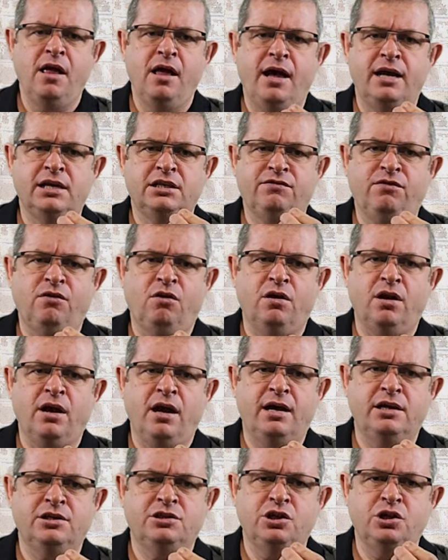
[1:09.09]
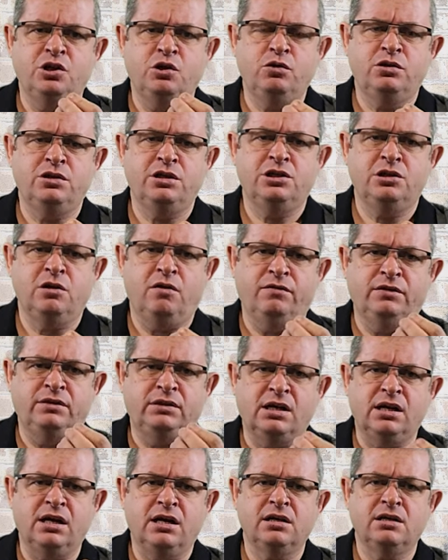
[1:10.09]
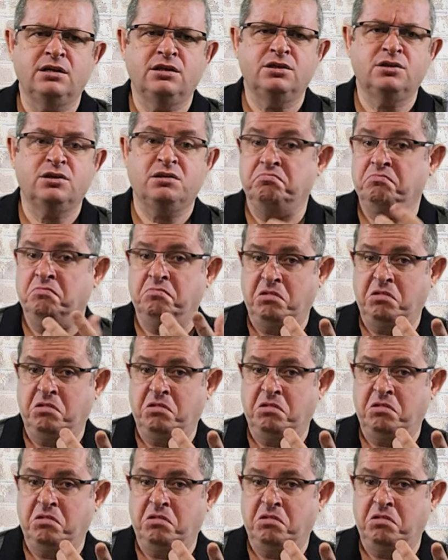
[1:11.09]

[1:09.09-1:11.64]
as far as the usage of drugs,